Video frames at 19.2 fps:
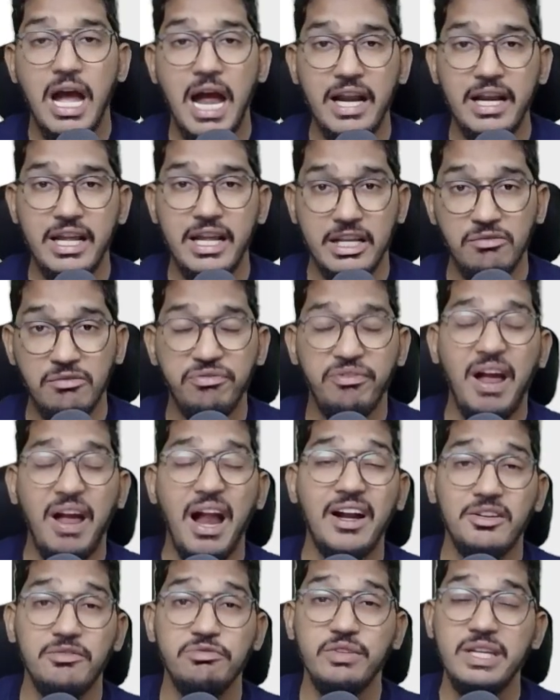And in
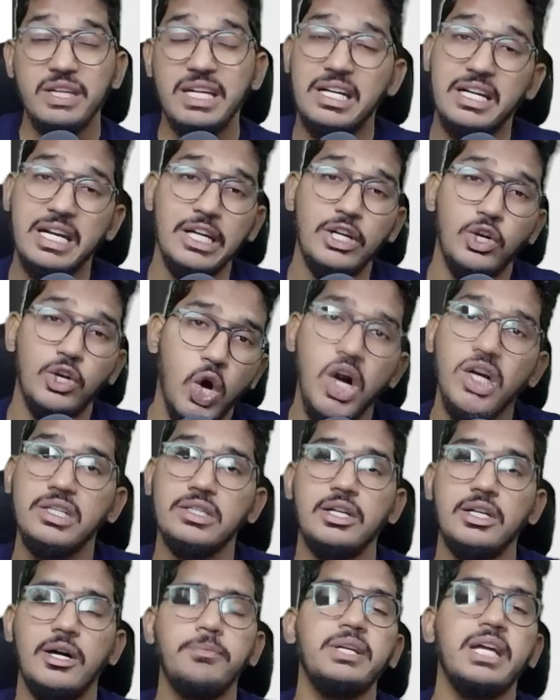fact, we
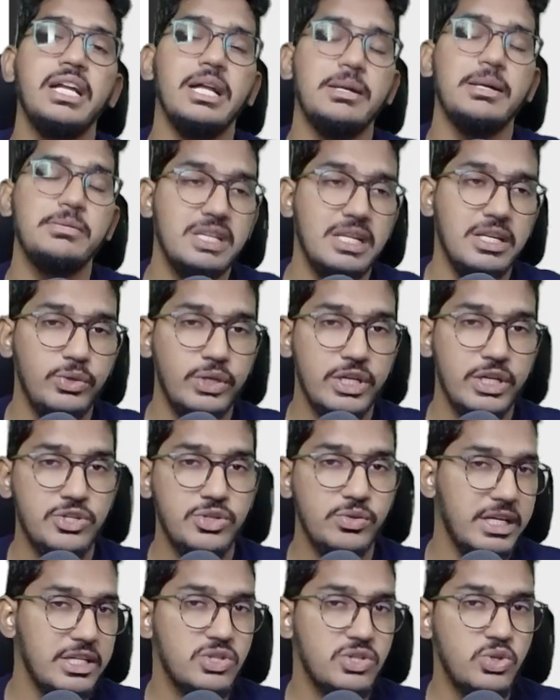cannot obtain absolute
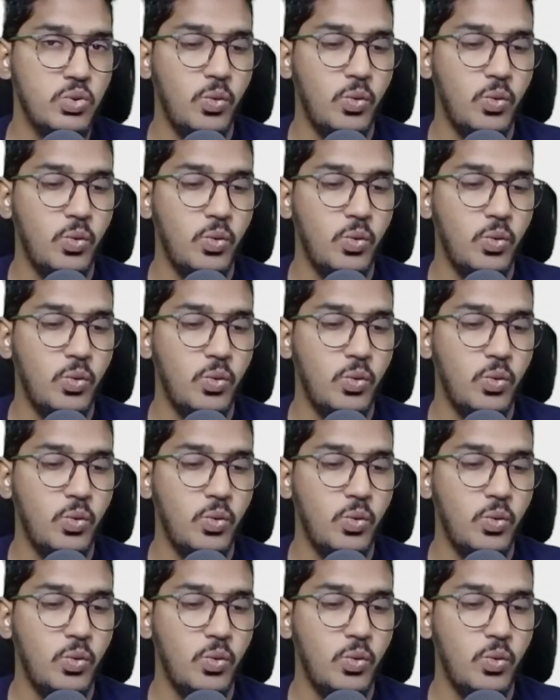assurance.